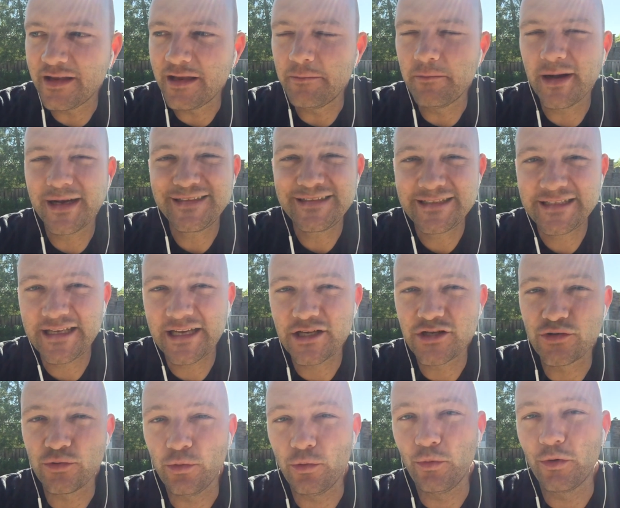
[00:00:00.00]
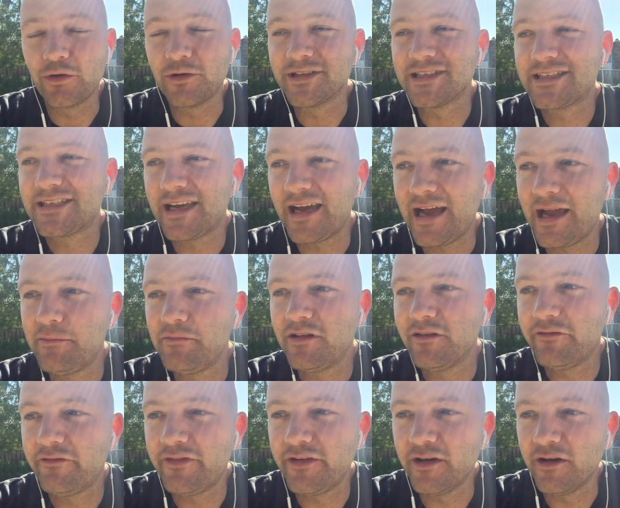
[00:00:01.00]
in my schedule where it's time to
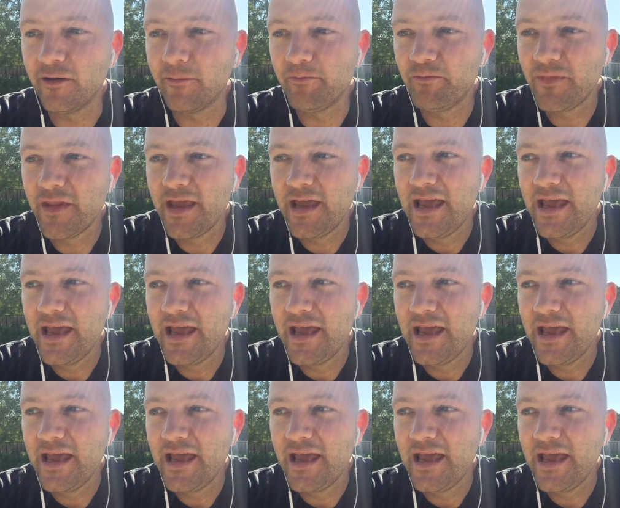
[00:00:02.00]
film